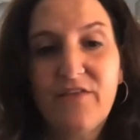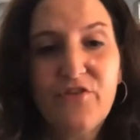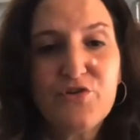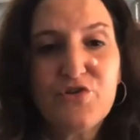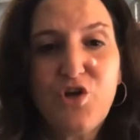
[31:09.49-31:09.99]

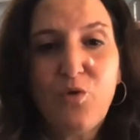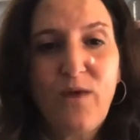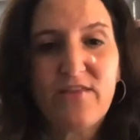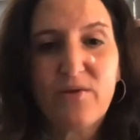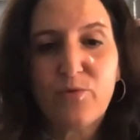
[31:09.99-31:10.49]
There's no
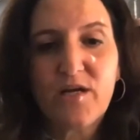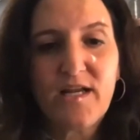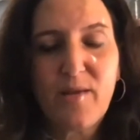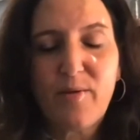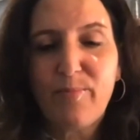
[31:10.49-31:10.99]
way that we're
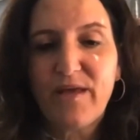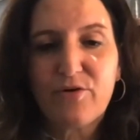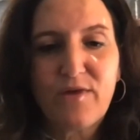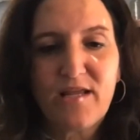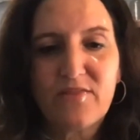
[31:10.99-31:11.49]
going to get a
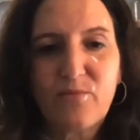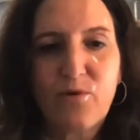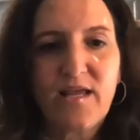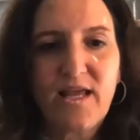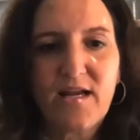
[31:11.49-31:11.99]
better rate than
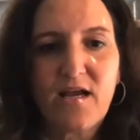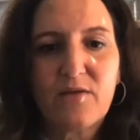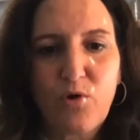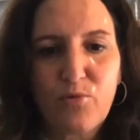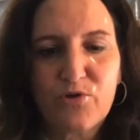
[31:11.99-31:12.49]
we're getting
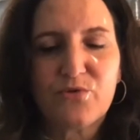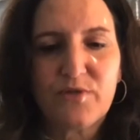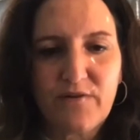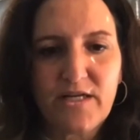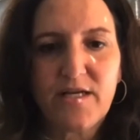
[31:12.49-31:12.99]
on what we're
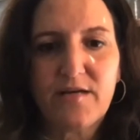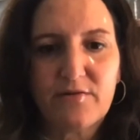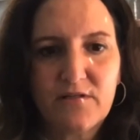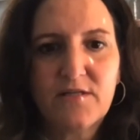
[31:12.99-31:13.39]
doing right now.